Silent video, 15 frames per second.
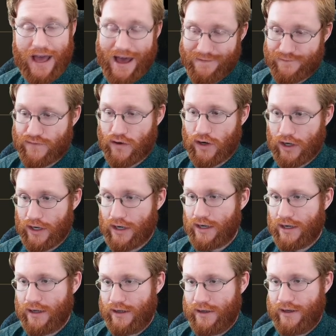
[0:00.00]
ever
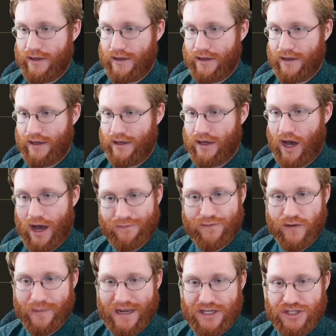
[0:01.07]

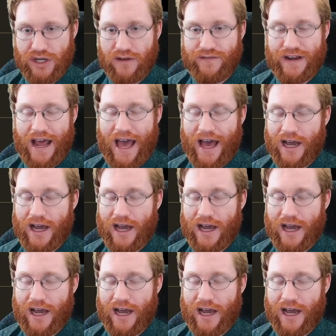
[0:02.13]
confirmation of an